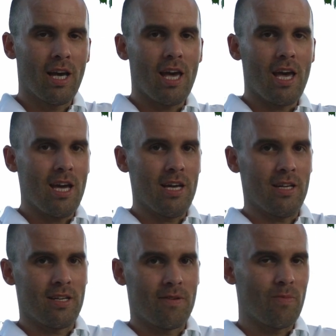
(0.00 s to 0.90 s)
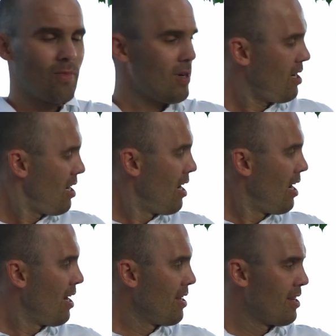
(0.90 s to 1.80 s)
and
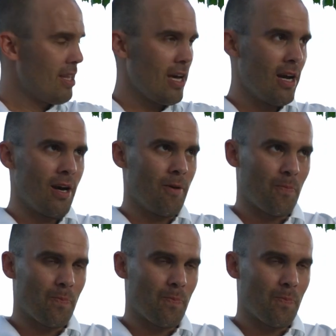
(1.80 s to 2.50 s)
their